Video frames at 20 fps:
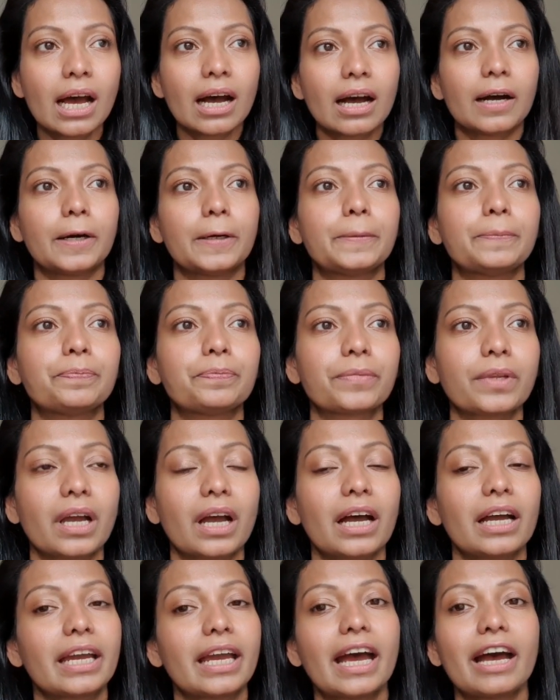
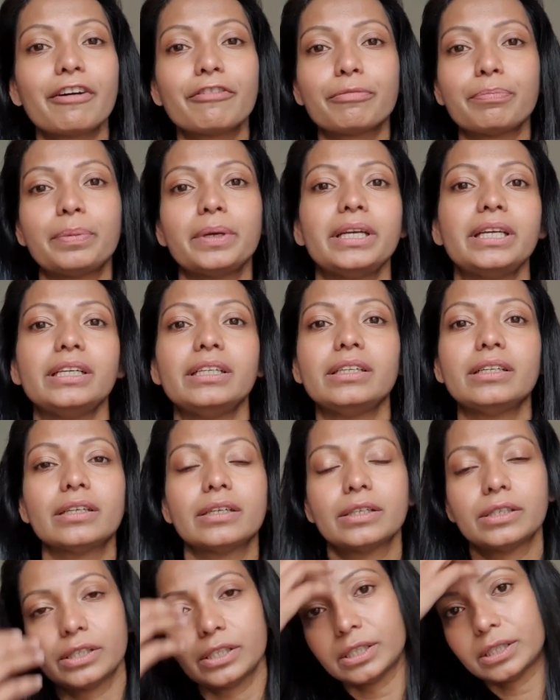I have
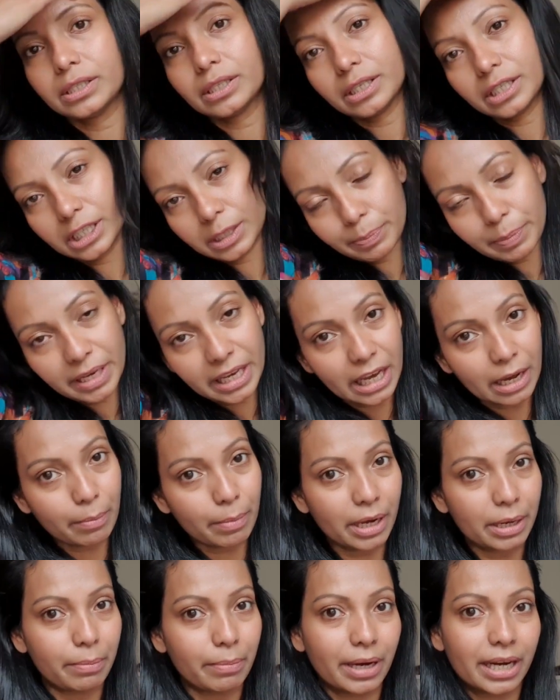been speaking
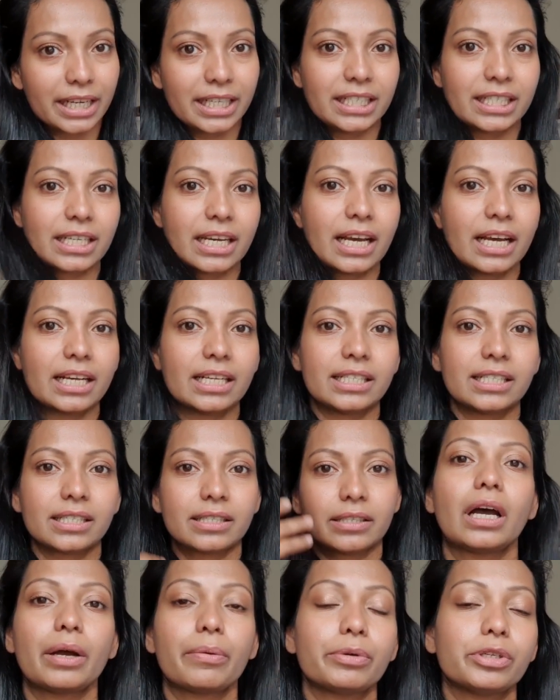my mind as
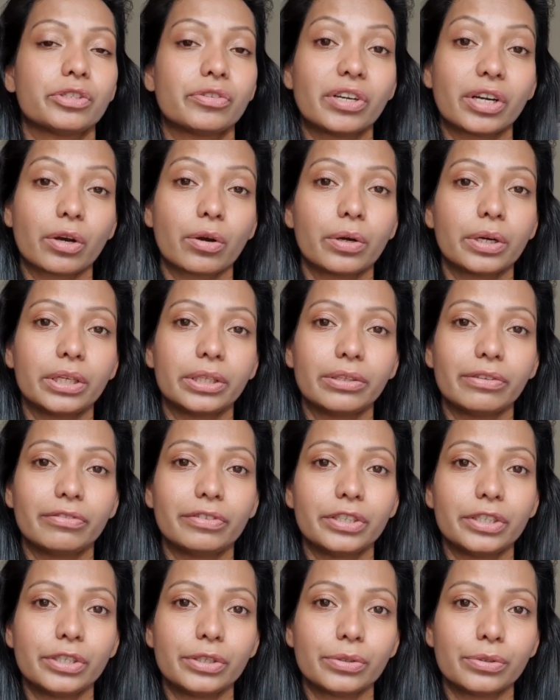I was recording the
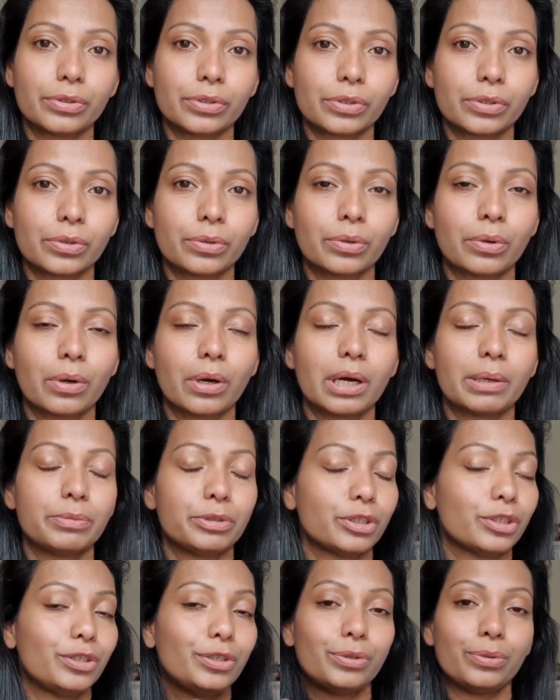video, so I'm
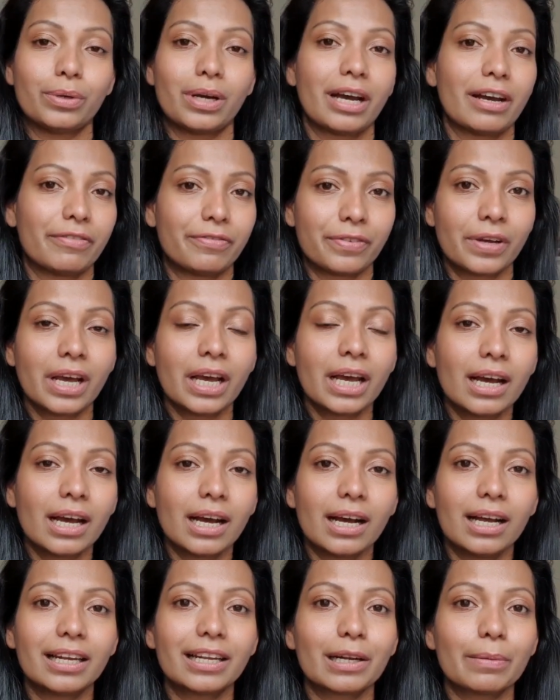sure you have
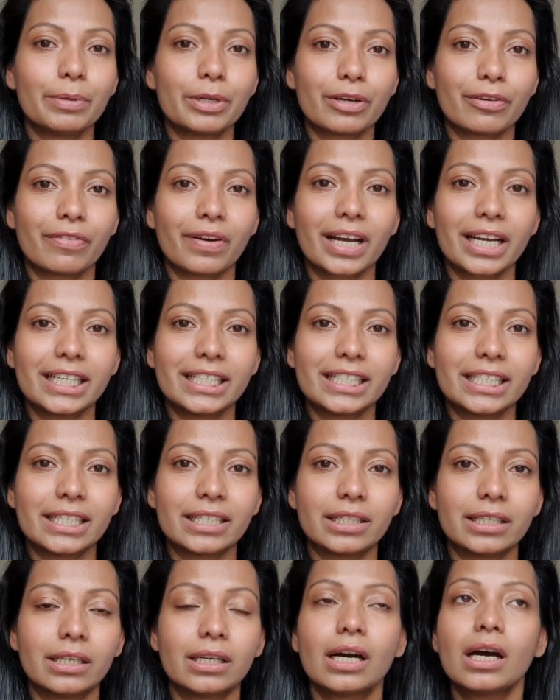a little bit of
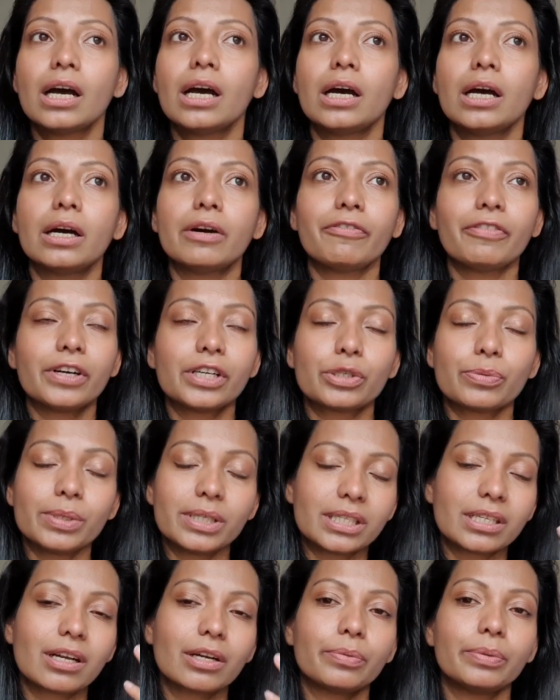idea. First, we
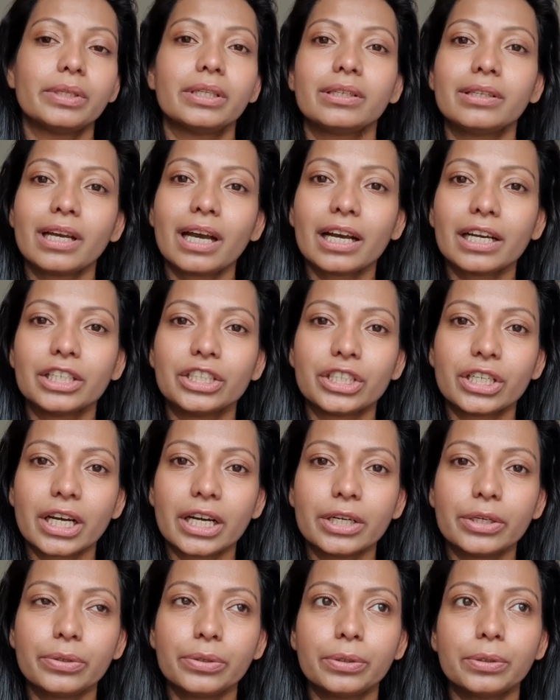start with the
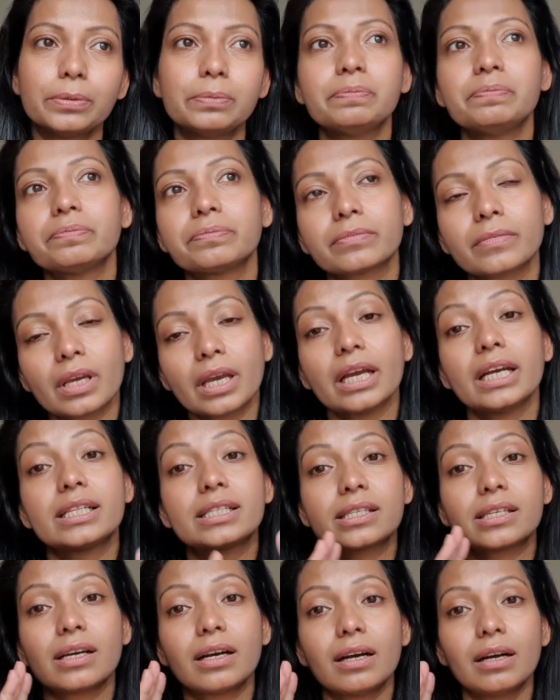eyeshadow.
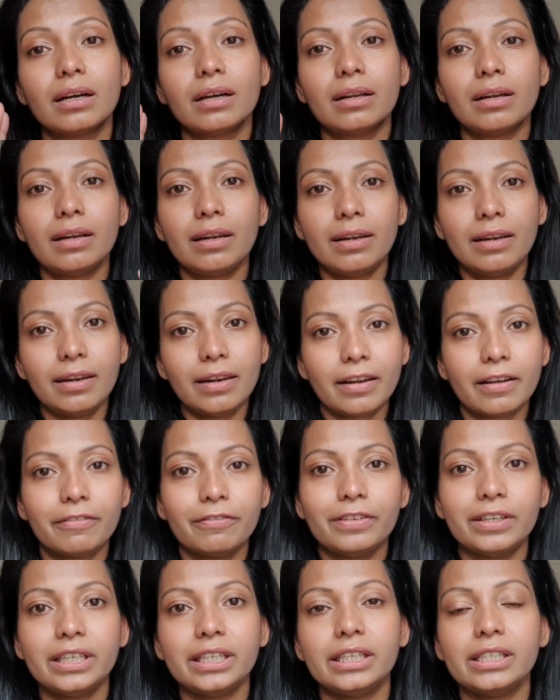It's a
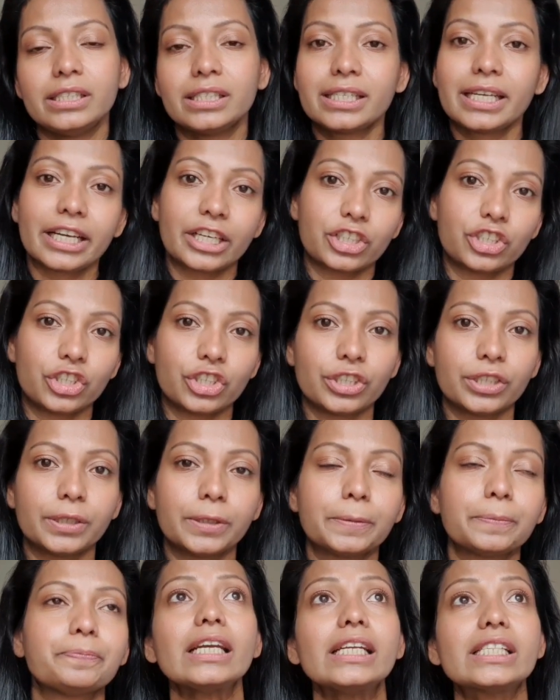lovely
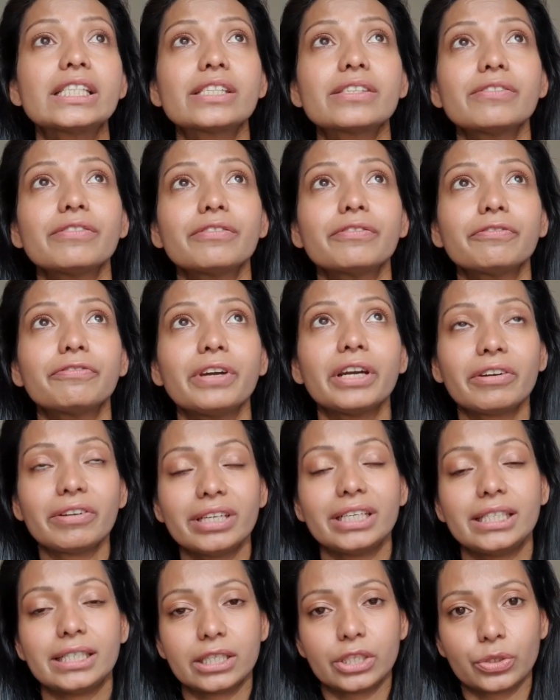texture. It's very
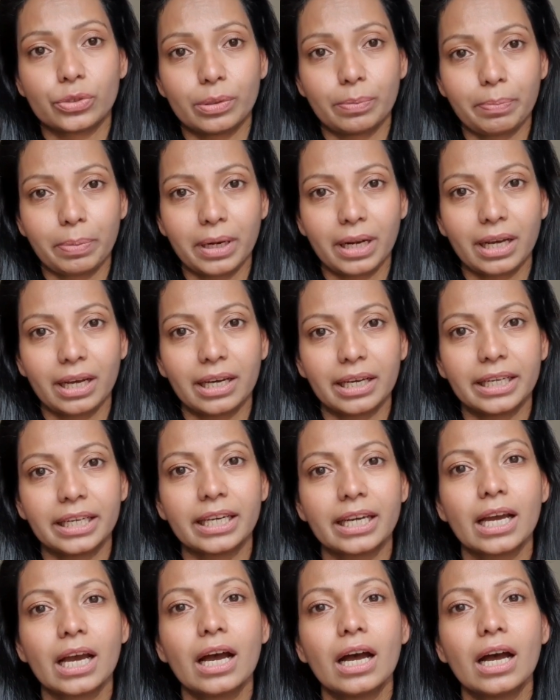easy to
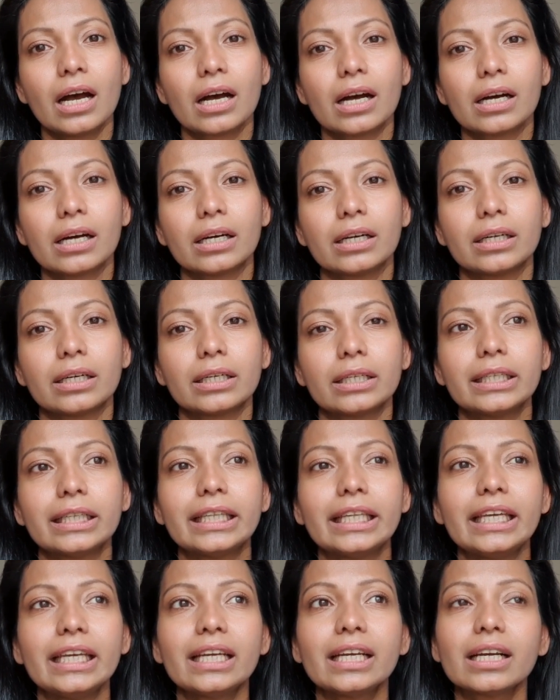apply.
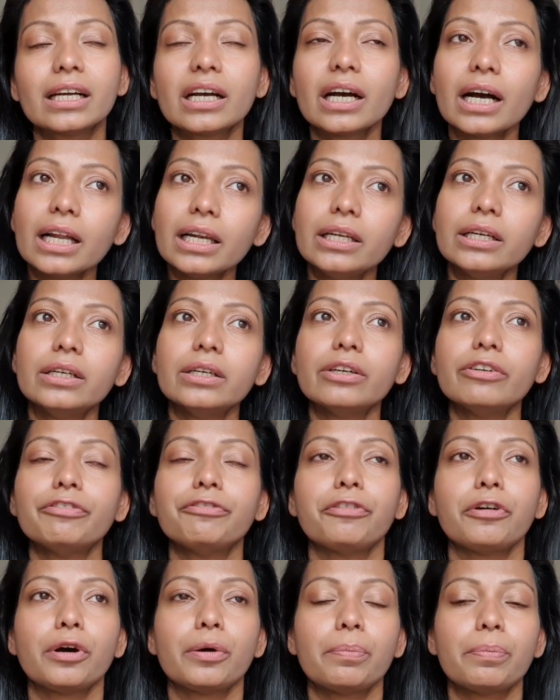The color
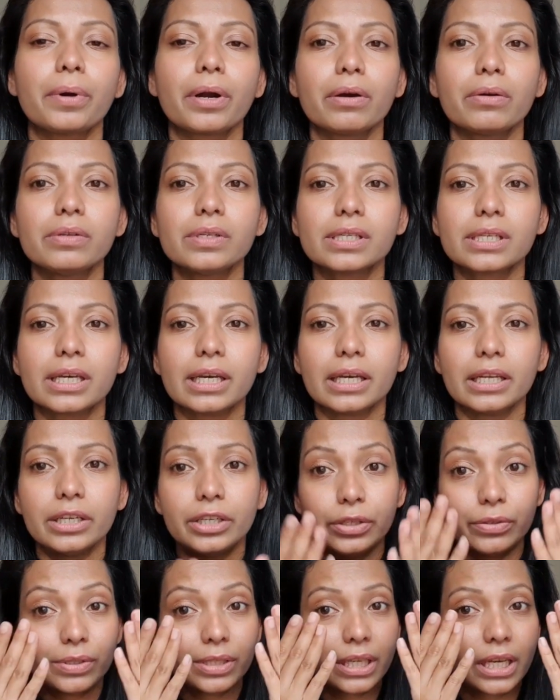for brown skin,
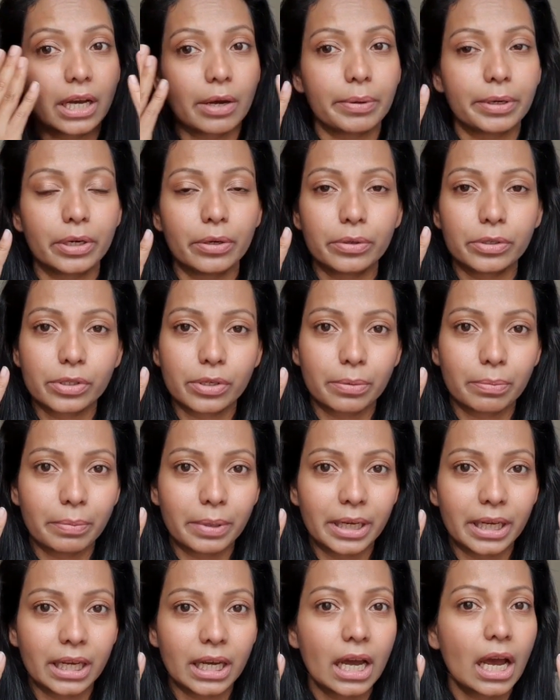you see how it looks on
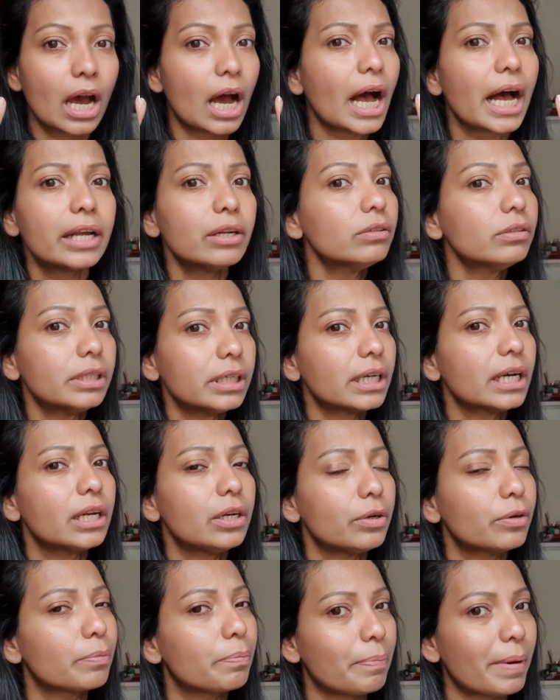me. I don't think I
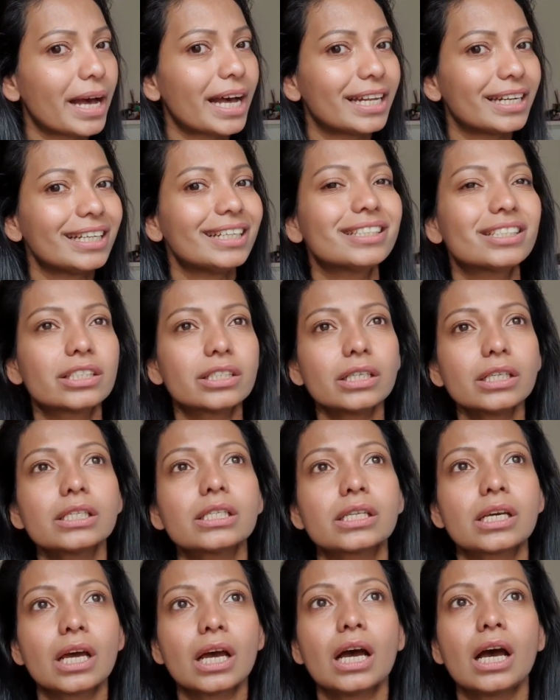look bad. It's
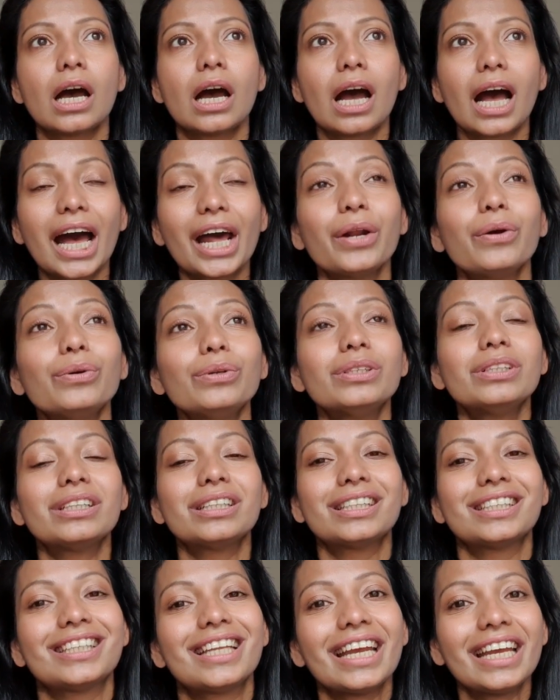just, I don't
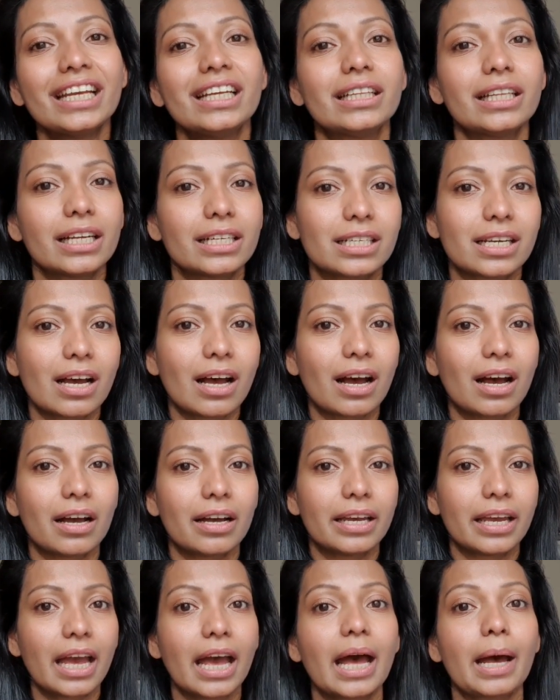think that
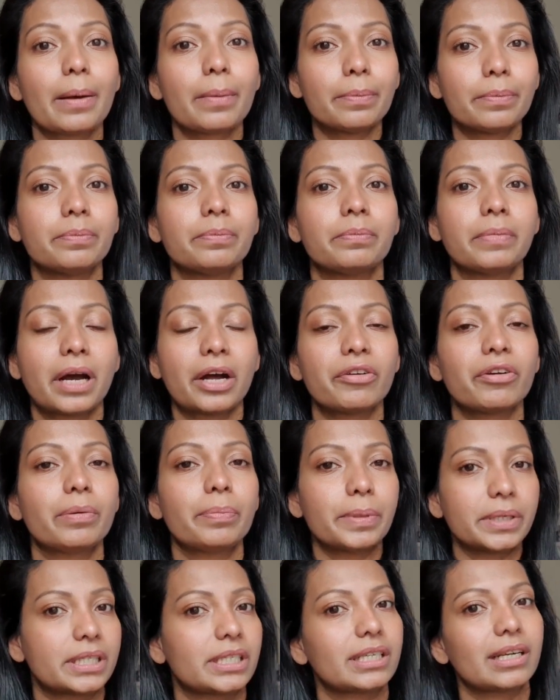I am
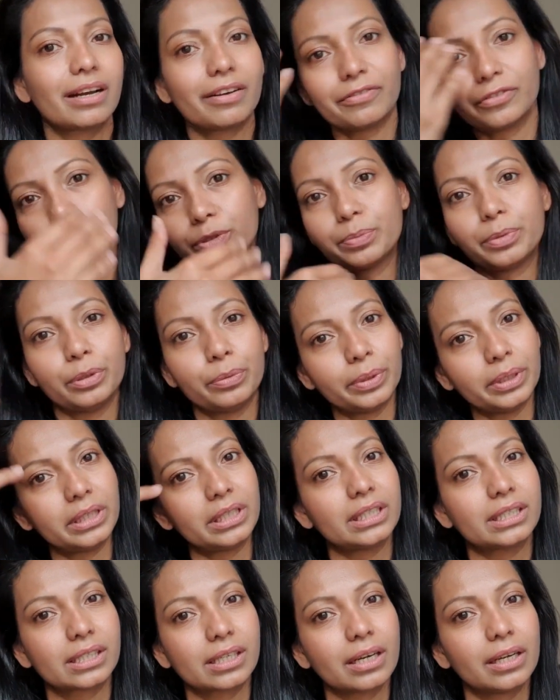100% comfortable with
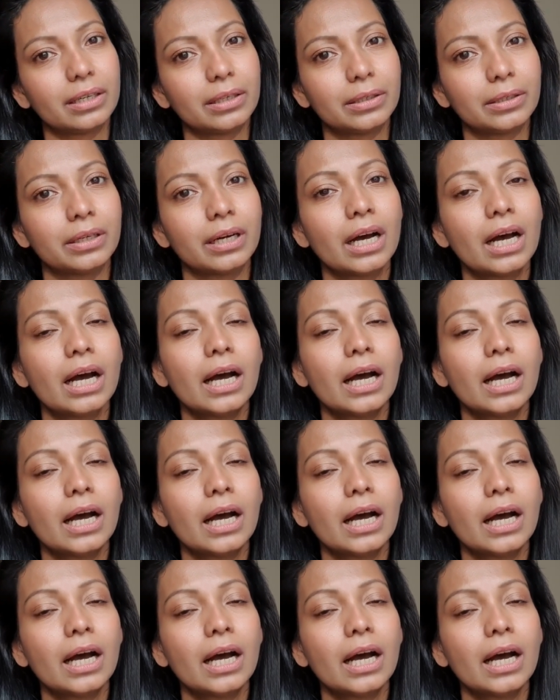this color.